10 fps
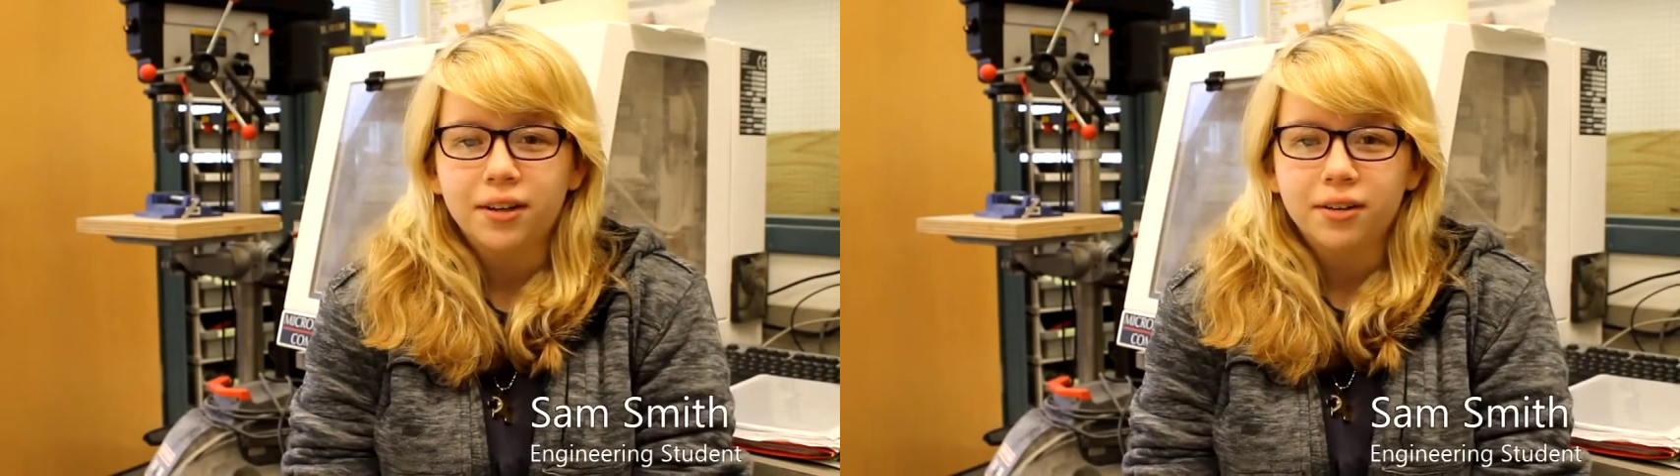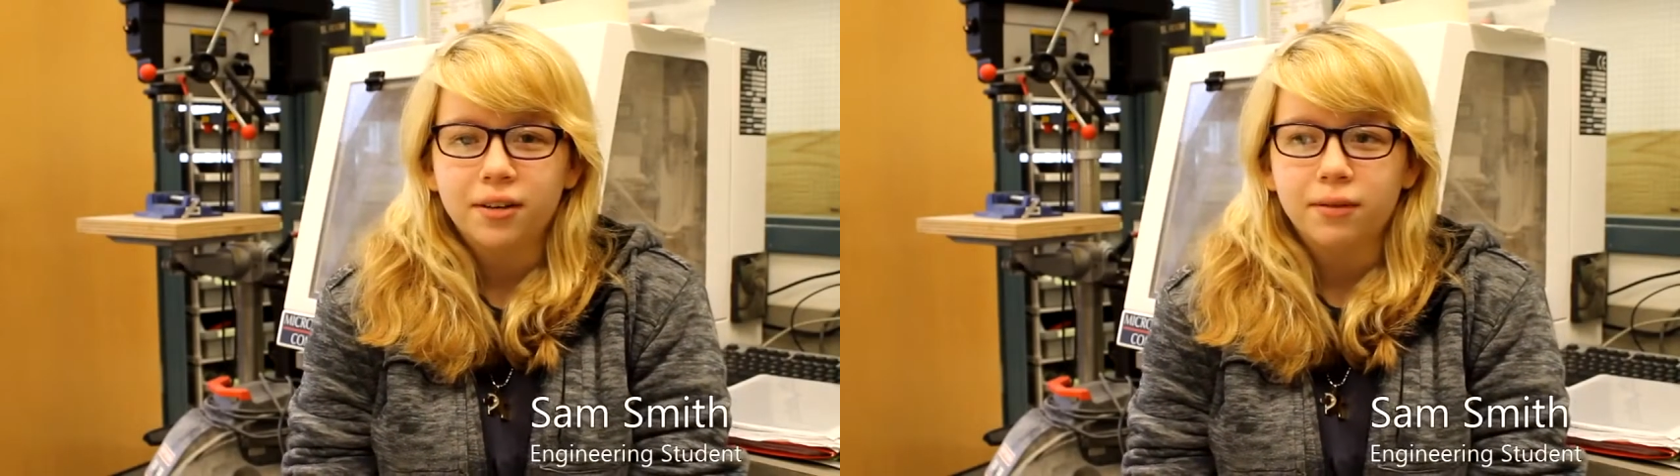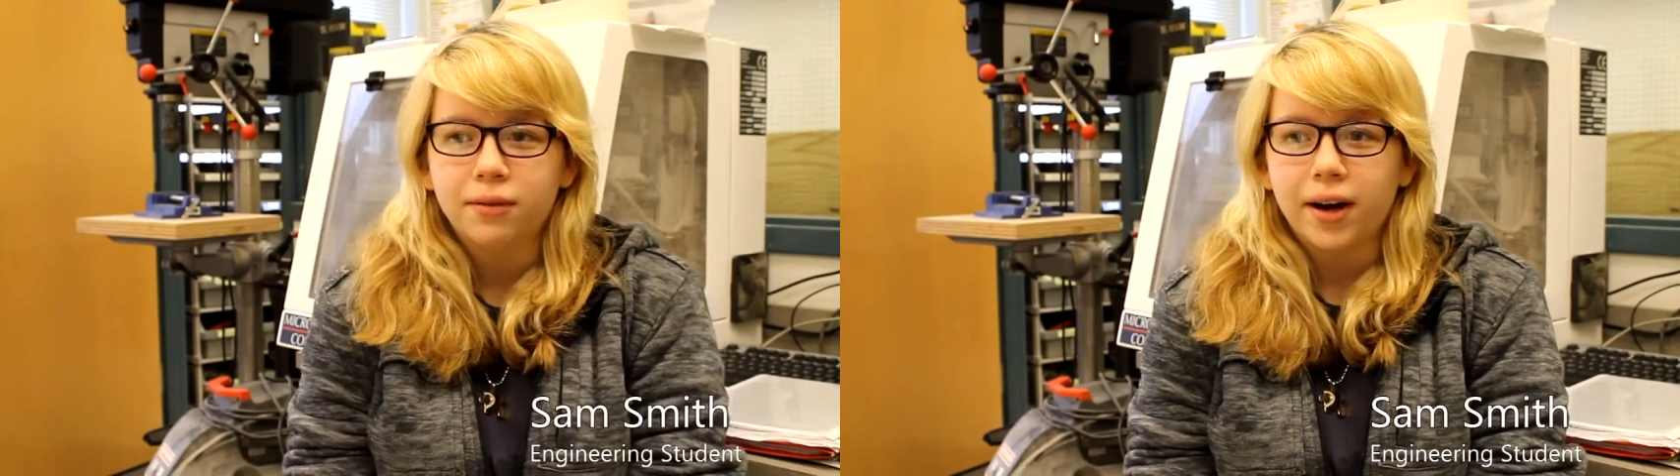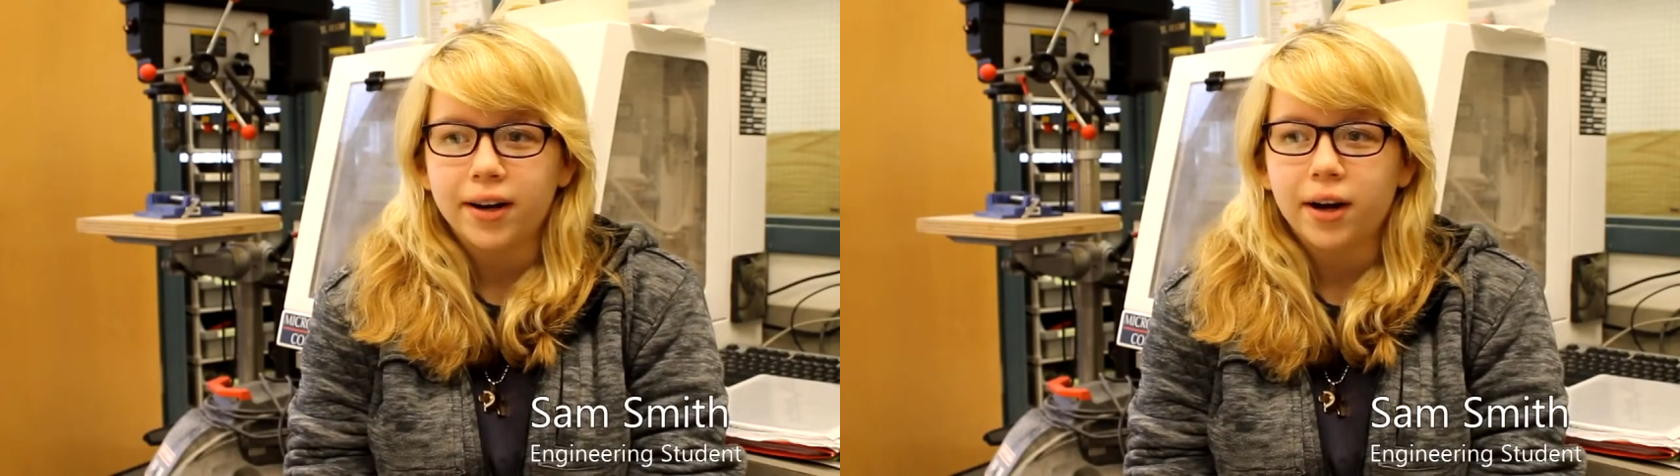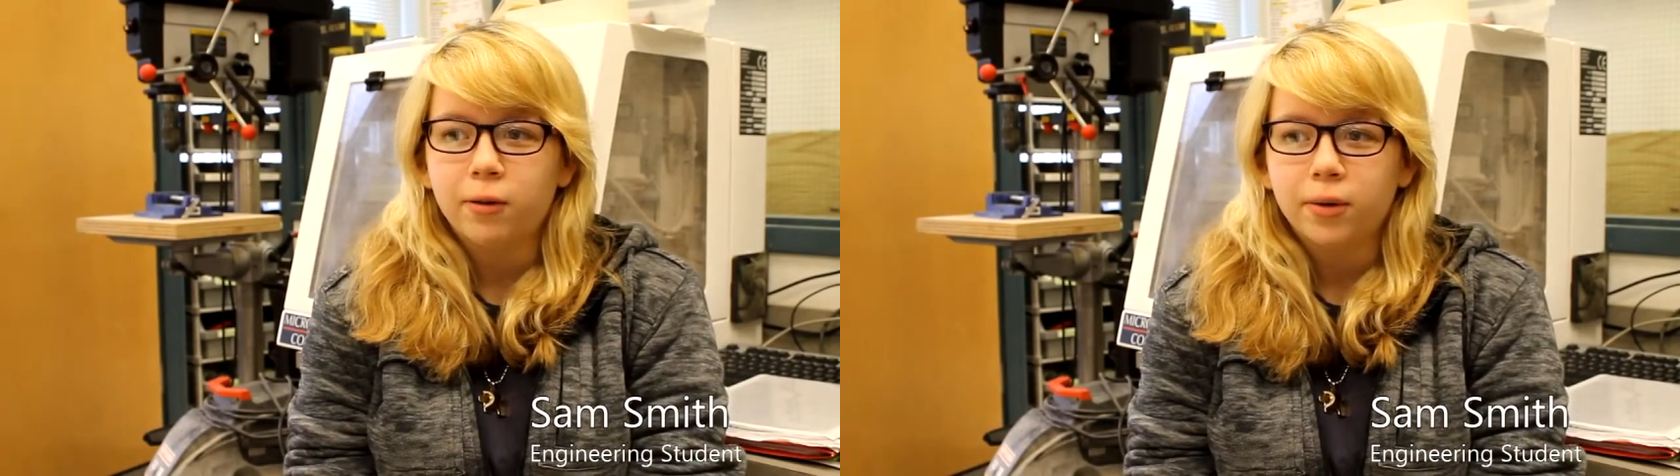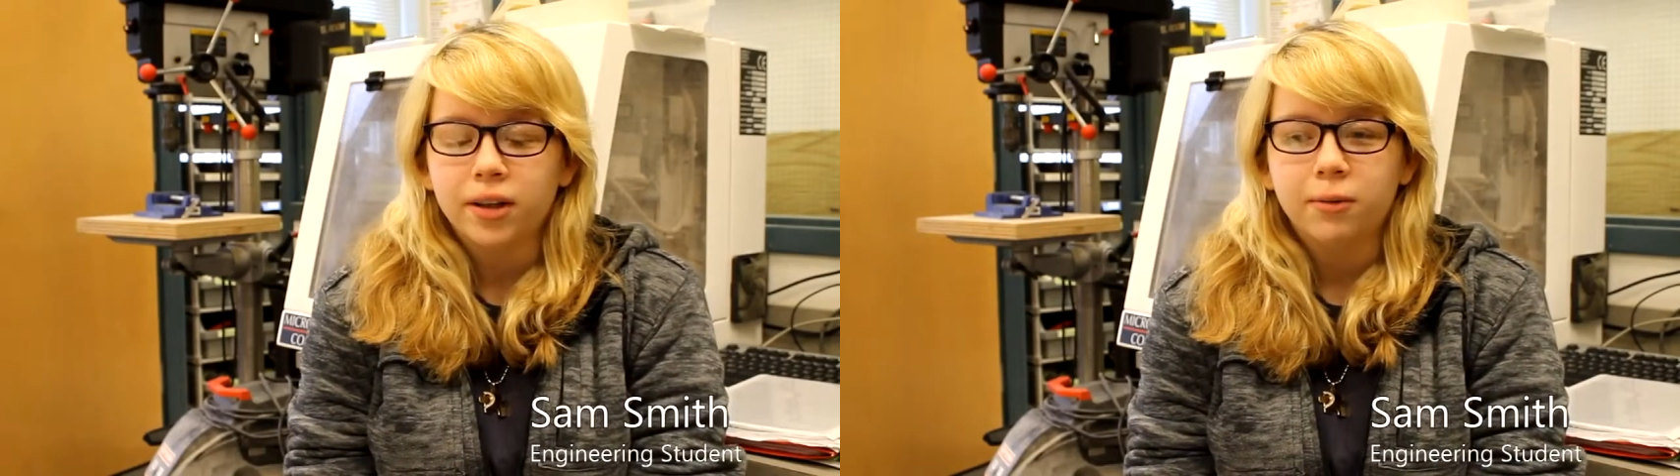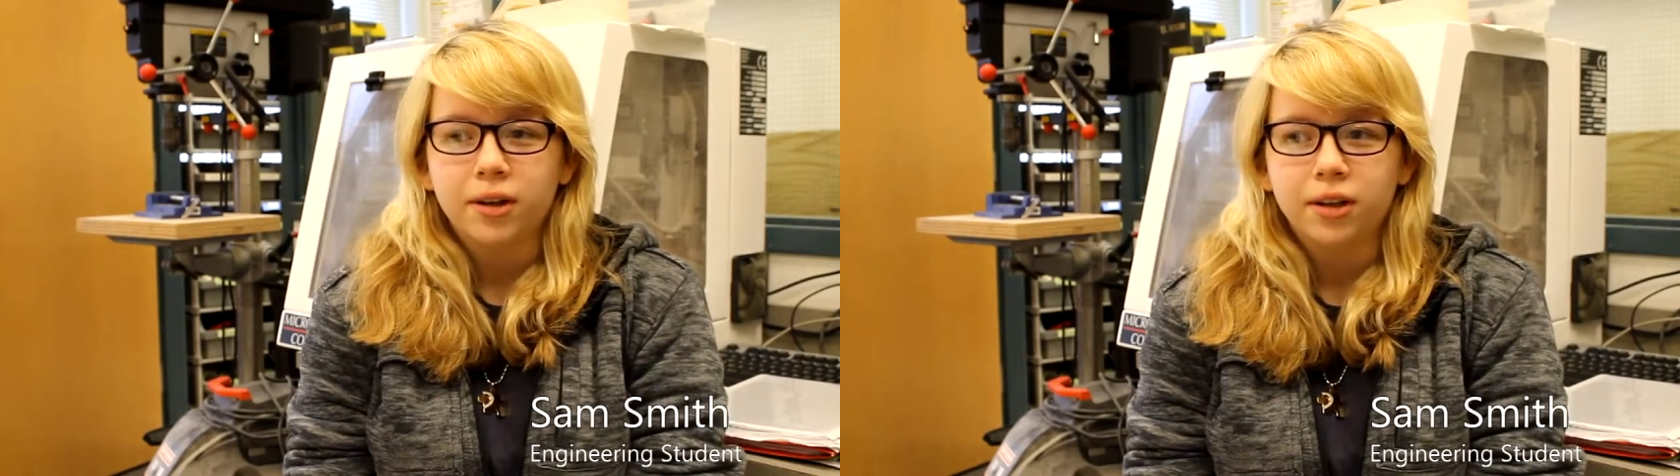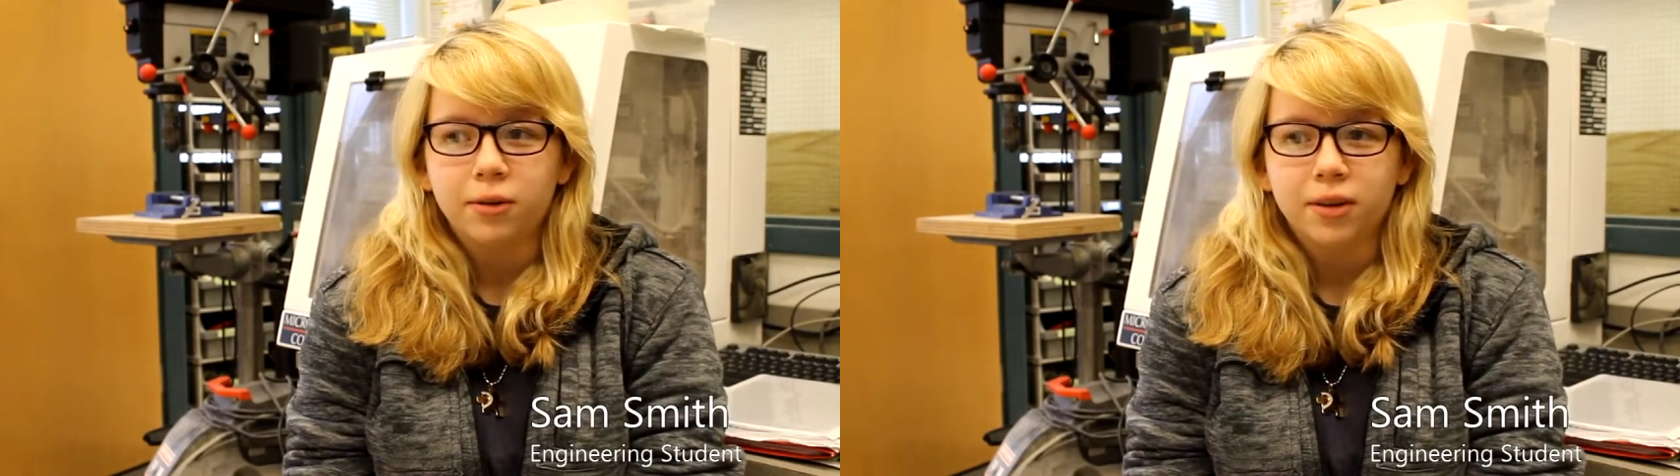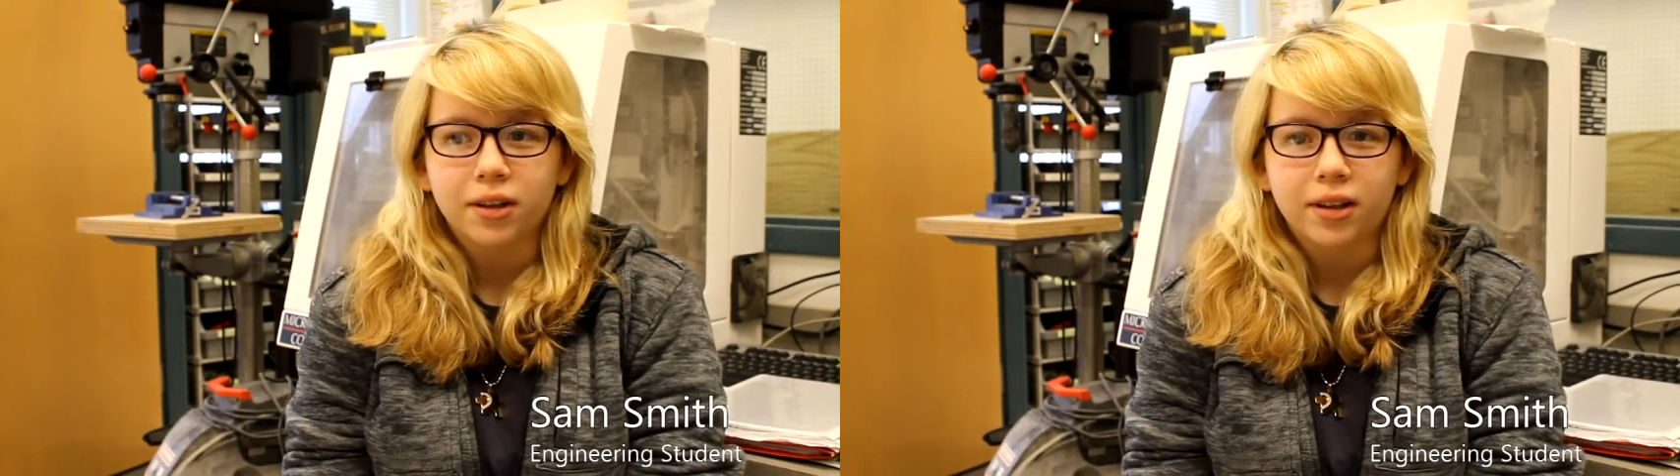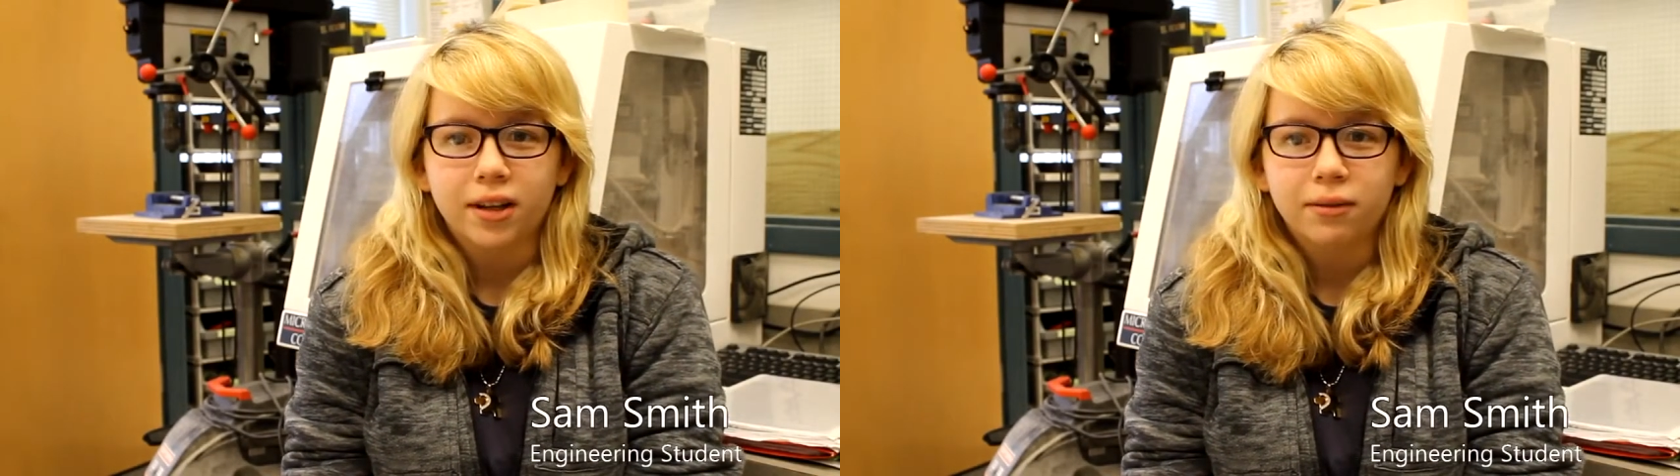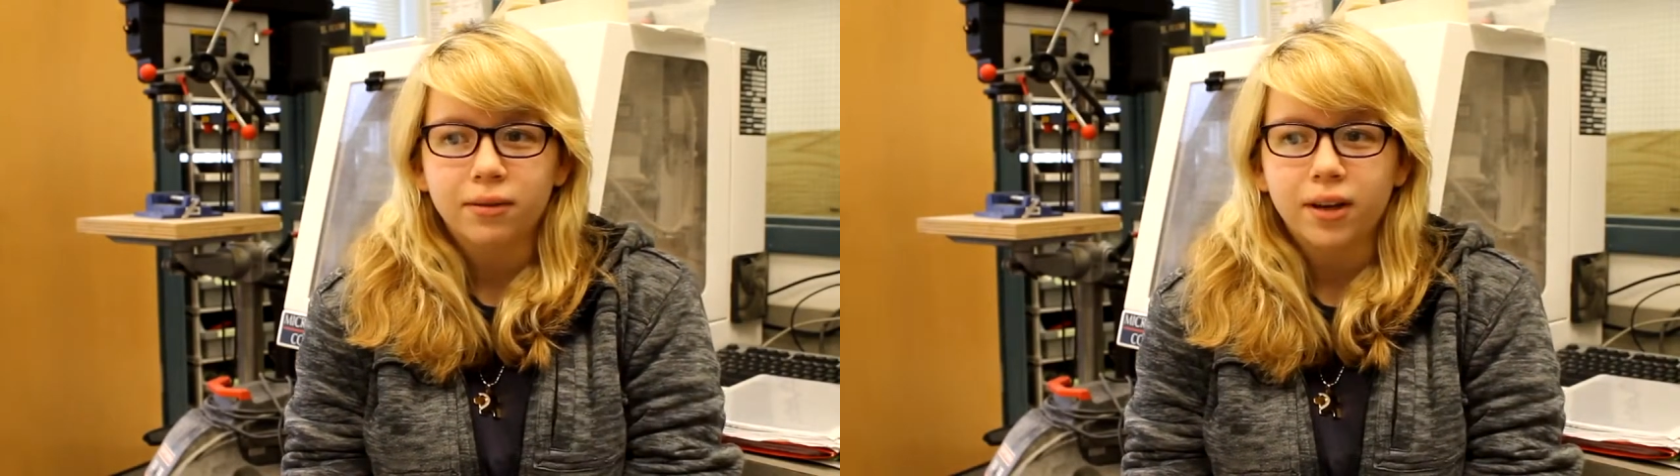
kids to find out what they want to do with their life.